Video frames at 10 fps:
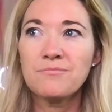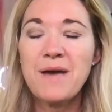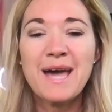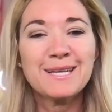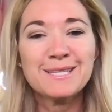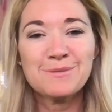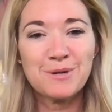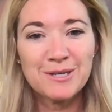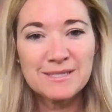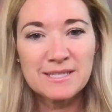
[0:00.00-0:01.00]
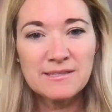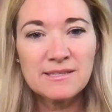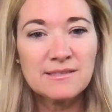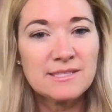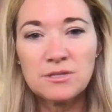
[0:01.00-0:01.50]
bad
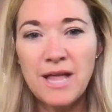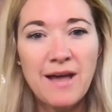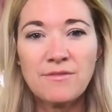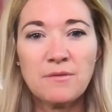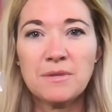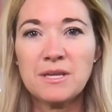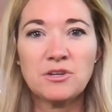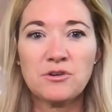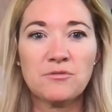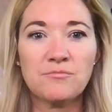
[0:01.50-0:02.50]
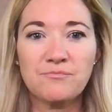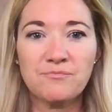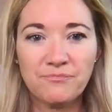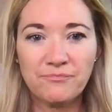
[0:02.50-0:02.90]
experiences and still have them in your